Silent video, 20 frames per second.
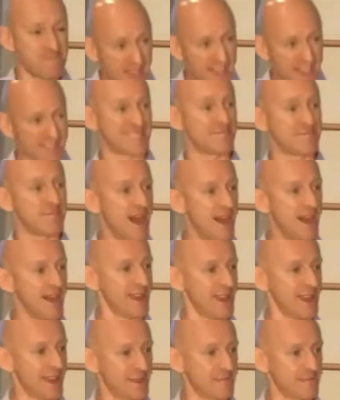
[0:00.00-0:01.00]
your best
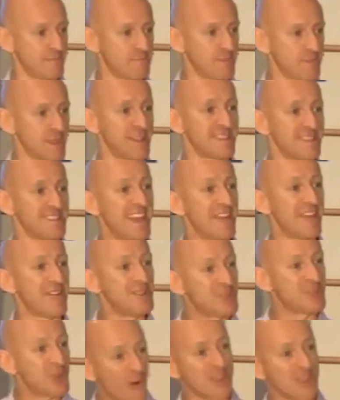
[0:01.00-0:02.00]
marketing because
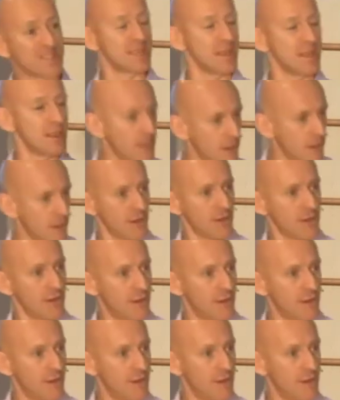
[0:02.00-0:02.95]
they're endorsing you.